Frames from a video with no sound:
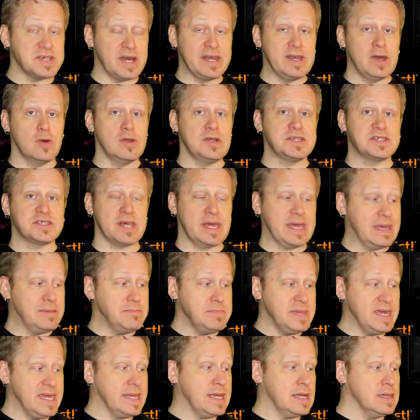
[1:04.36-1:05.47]
I noticed
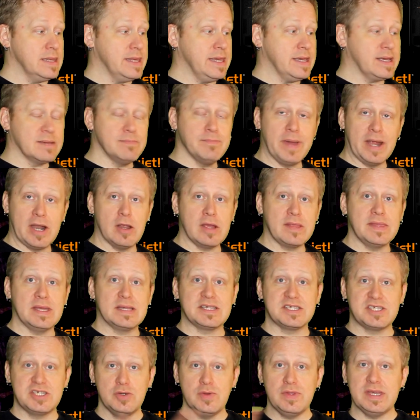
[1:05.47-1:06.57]
immediately comparing
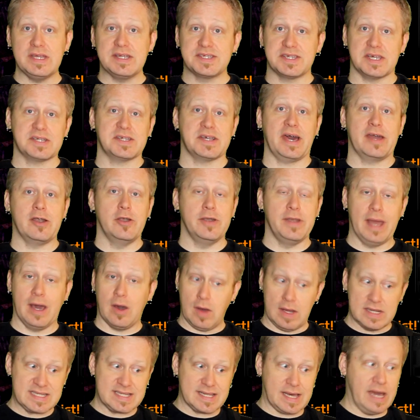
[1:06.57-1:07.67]
this to the 600. Now
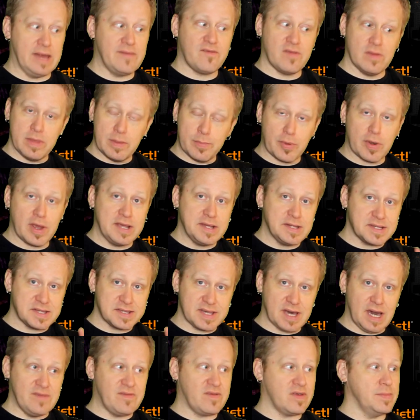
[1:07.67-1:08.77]
aside from the price,
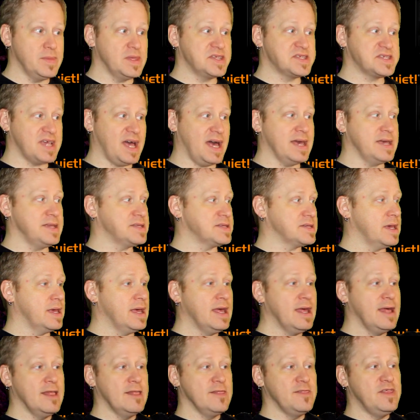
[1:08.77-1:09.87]
aside from the
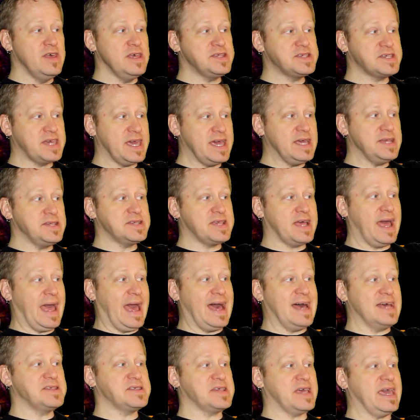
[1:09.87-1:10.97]
size, this case
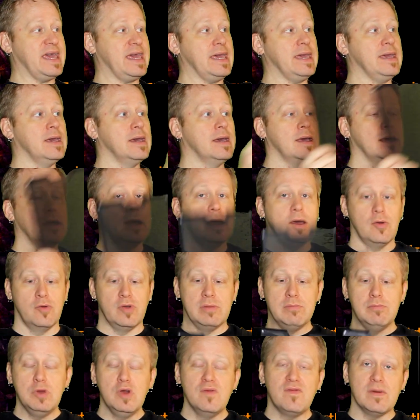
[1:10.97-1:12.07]
has a
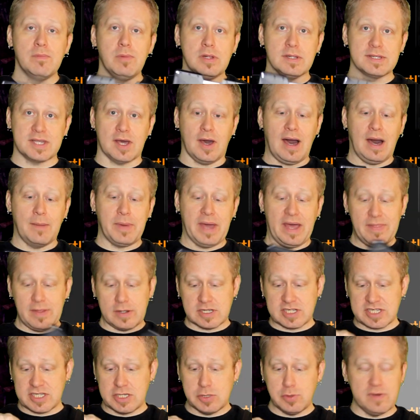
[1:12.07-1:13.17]
removable top, and
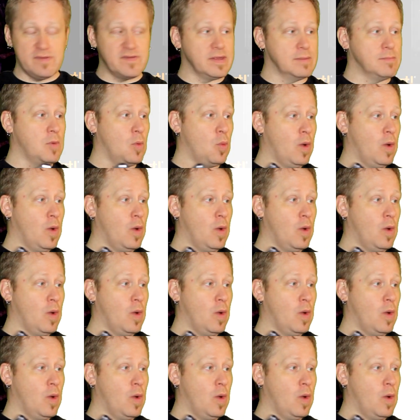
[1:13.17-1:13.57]
there's 2 of them.